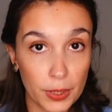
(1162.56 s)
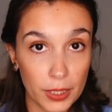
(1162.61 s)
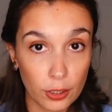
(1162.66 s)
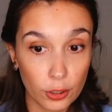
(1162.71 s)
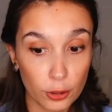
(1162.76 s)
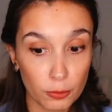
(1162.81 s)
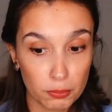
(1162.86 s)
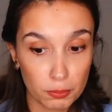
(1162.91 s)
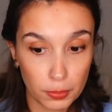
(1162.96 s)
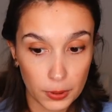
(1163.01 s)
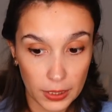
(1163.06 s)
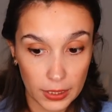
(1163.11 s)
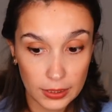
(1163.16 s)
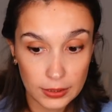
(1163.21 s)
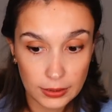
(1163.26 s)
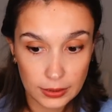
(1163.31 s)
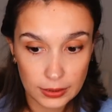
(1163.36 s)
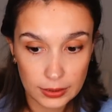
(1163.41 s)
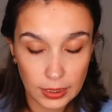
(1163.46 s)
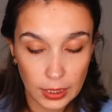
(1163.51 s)
bigger
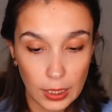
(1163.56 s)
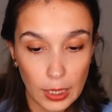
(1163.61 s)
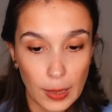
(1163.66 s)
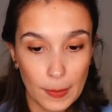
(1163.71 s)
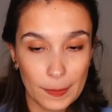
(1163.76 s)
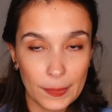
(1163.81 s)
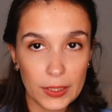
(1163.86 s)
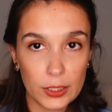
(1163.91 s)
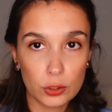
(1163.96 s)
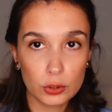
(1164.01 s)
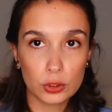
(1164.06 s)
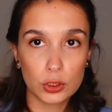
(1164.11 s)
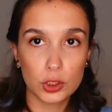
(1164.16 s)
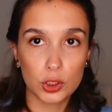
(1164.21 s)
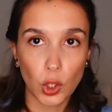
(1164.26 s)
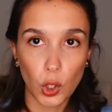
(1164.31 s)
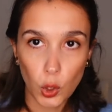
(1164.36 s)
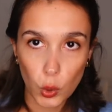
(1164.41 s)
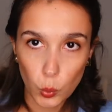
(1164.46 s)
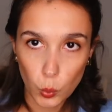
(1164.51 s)
bust but you
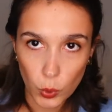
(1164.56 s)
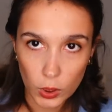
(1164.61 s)
don't